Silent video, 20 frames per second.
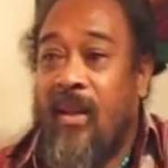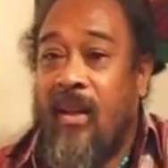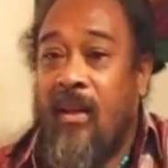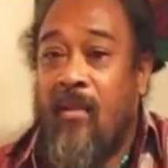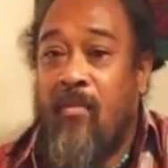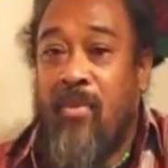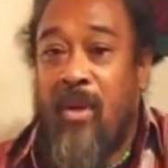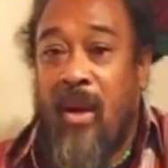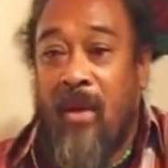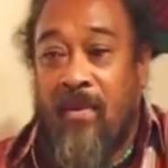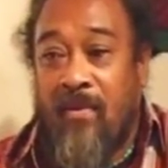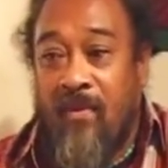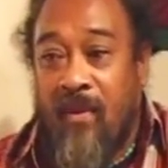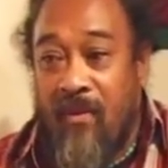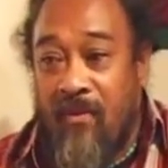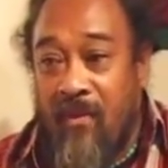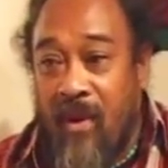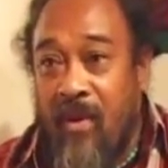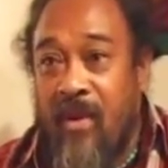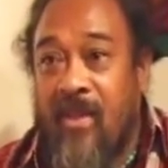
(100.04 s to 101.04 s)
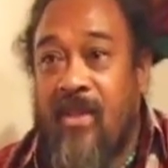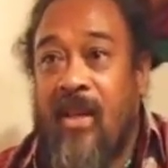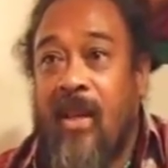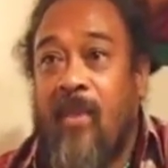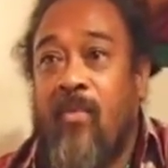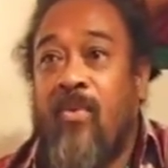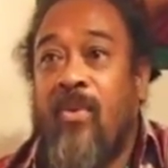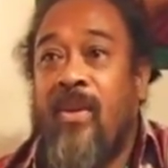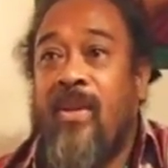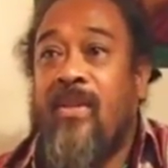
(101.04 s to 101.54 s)
And perhaps for the very
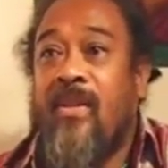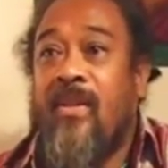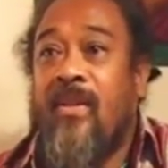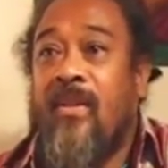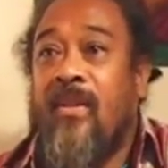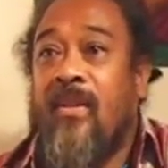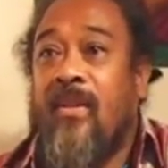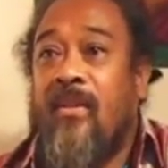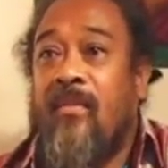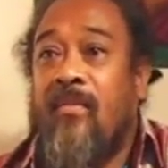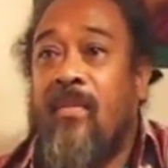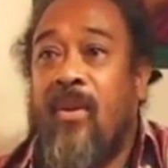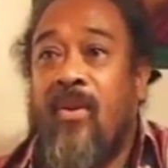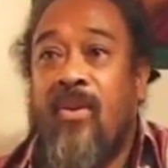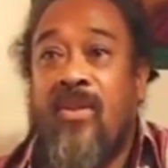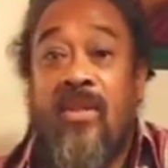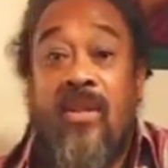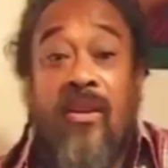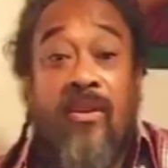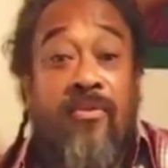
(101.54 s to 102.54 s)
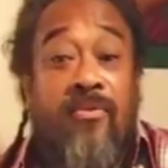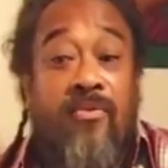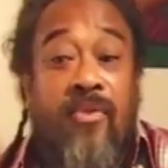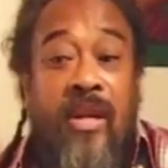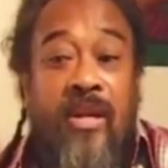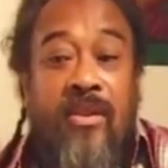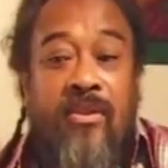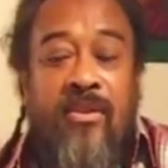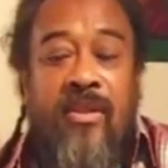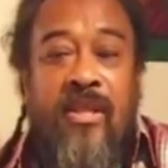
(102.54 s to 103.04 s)
same reason, because they're
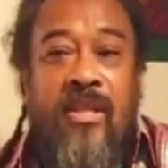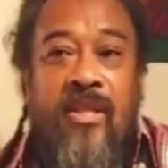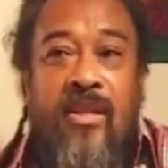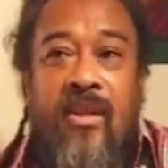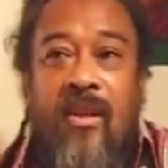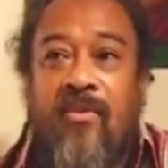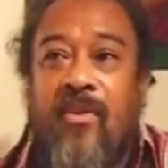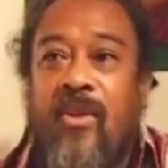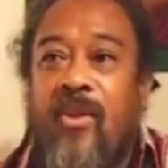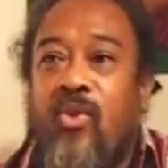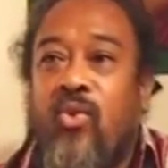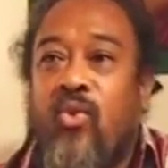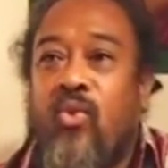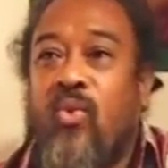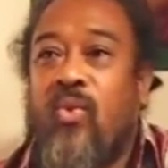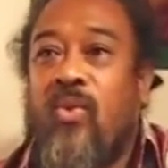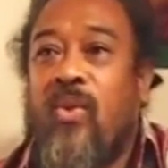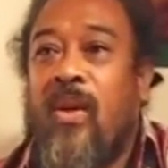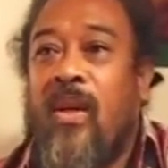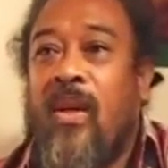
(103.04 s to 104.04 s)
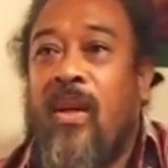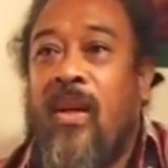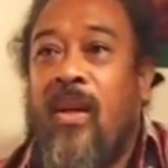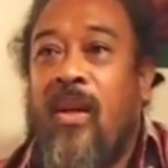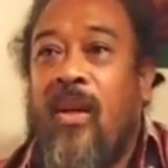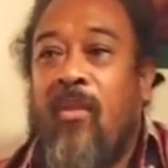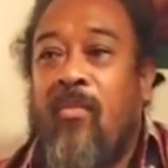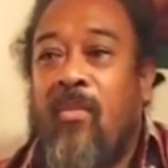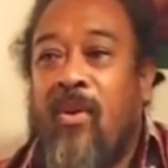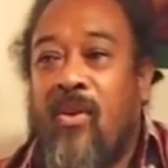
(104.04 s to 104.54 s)
afraid to discover the truth.
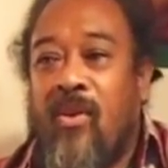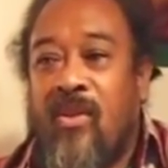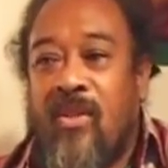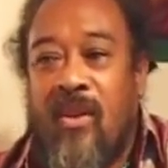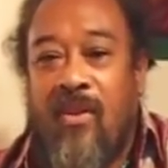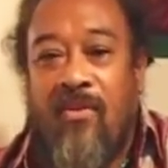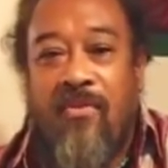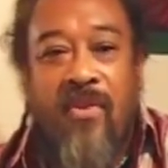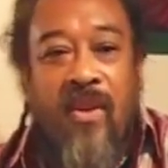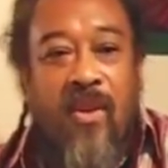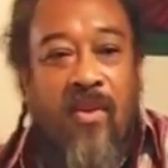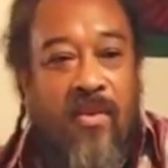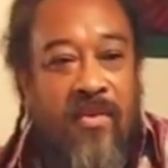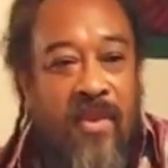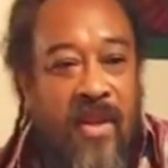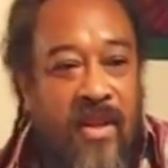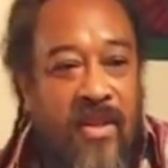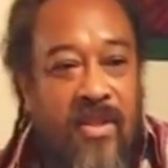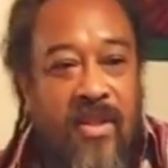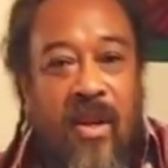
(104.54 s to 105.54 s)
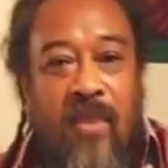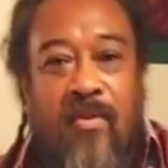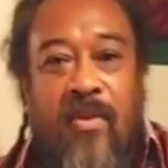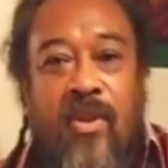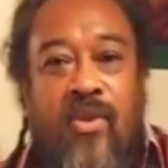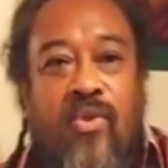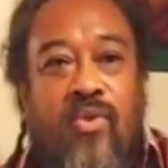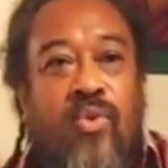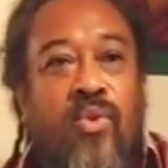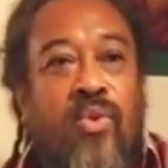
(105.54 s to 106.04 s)
Because they feel if they
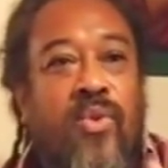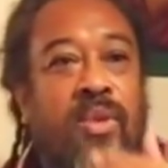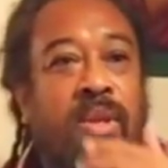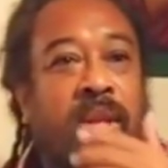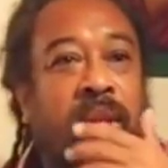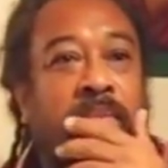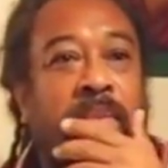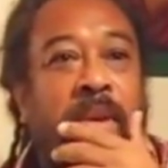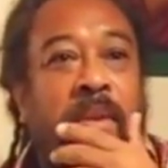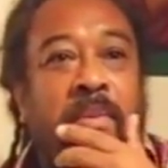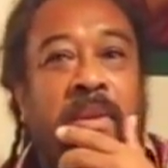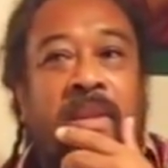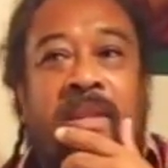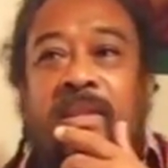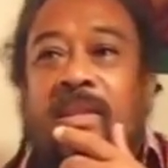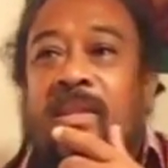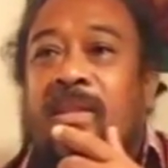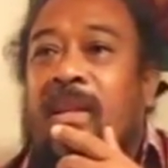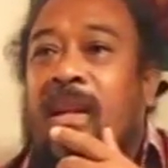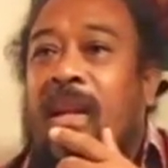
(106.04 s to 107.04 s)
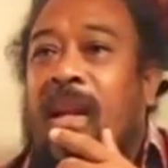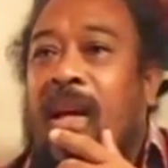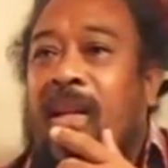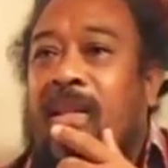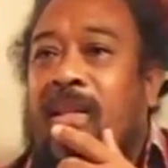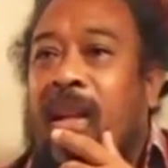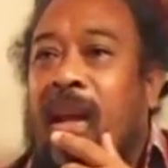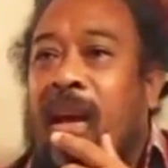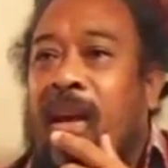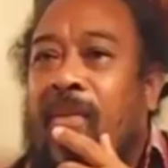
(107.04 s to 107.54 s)
discover the truth, then maybe this is the
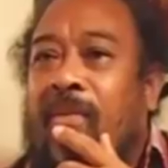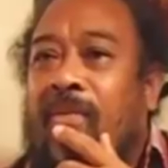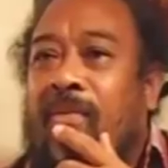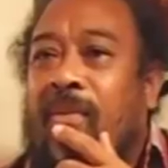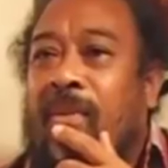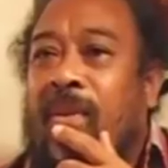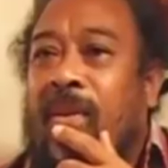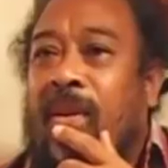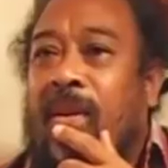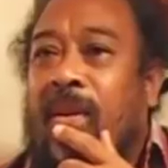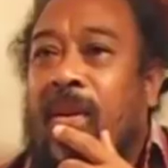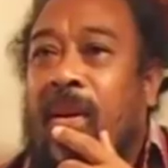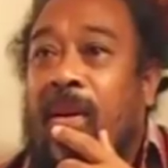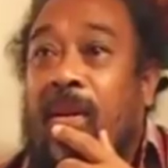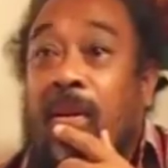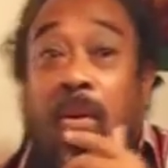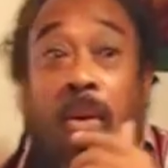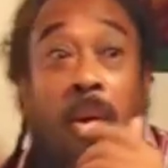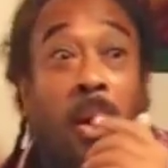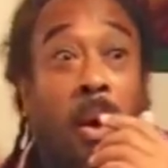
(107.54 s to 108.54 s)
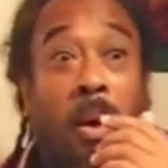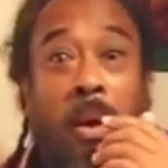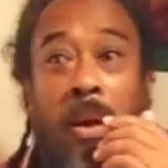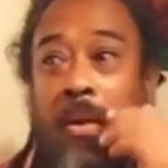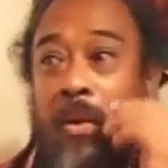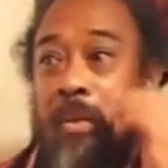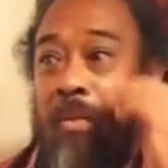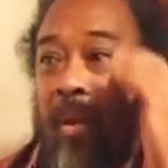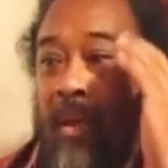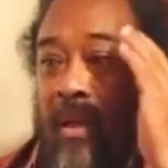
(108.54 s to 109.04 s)
last life. And then, oh,
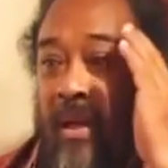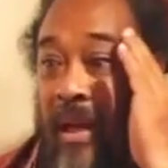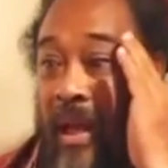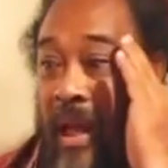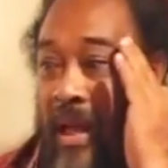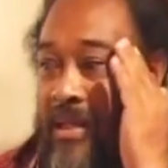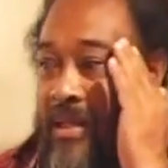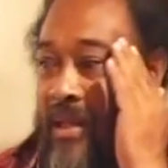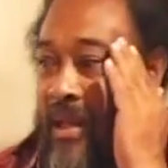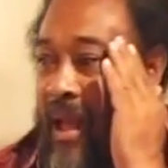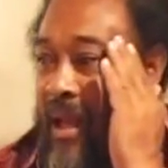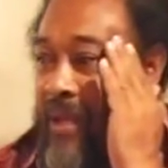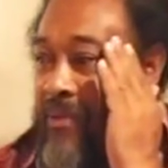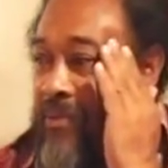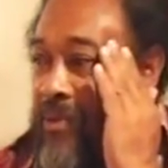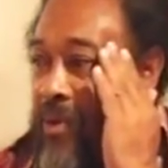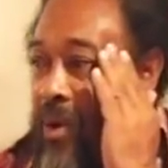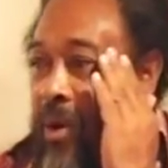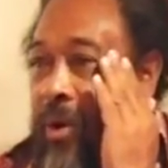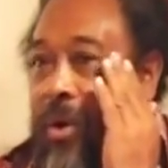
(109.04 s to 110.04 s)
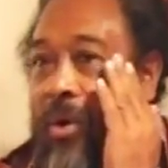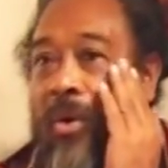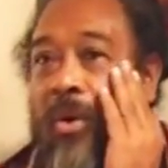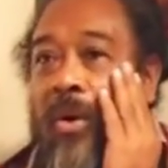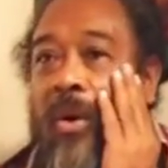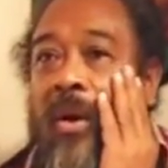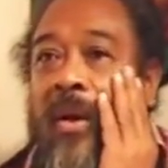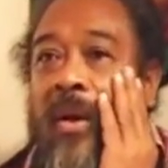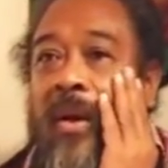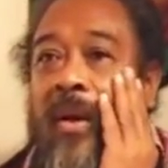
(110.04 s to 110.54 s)
I don't want the last life. No.